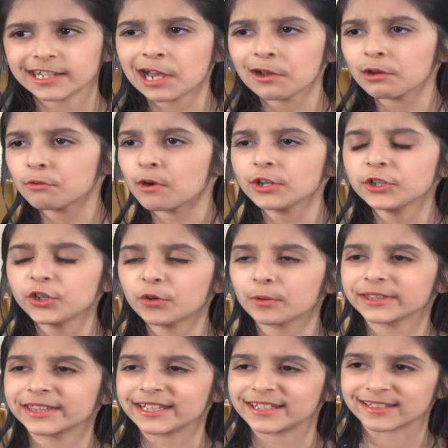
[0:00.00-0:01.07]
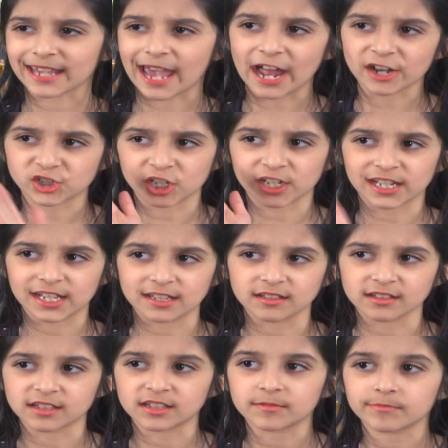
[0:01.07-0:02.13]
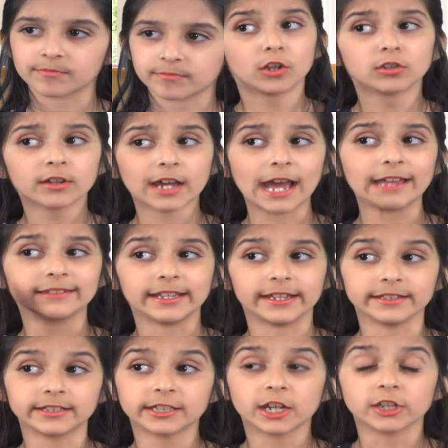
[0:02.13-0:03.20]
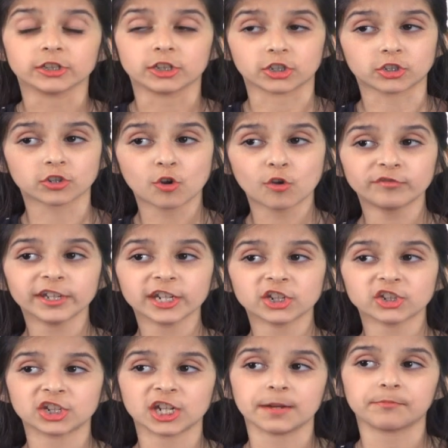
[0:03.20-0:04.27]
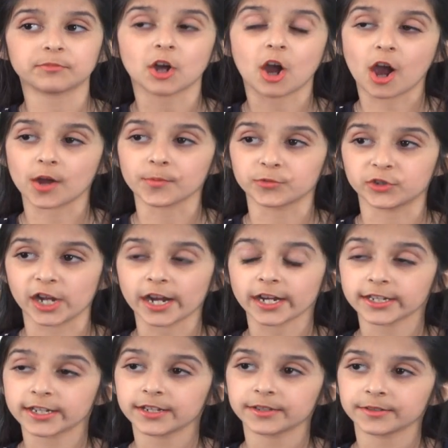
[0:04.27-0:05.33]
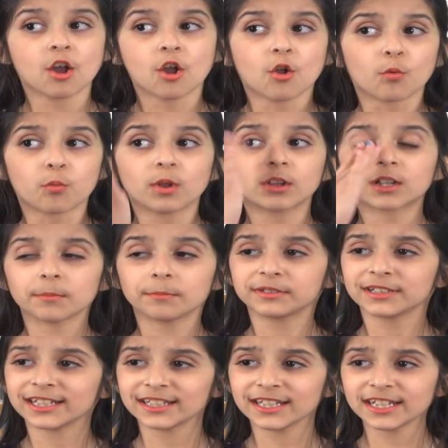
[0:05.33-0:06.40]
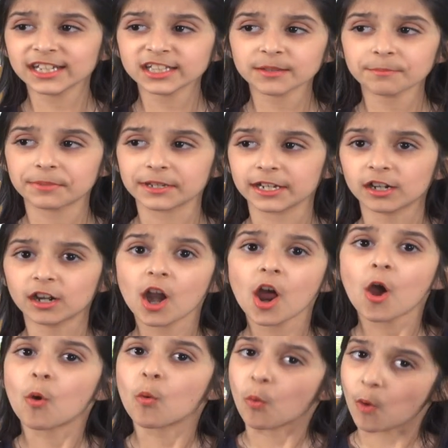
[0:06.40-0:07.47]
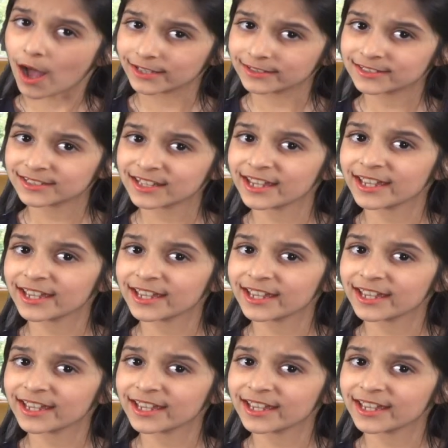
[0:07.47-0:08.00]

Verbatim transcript: Now I wonder what this gadget is. Look at this. The snowflake-shaped object will completely disappear once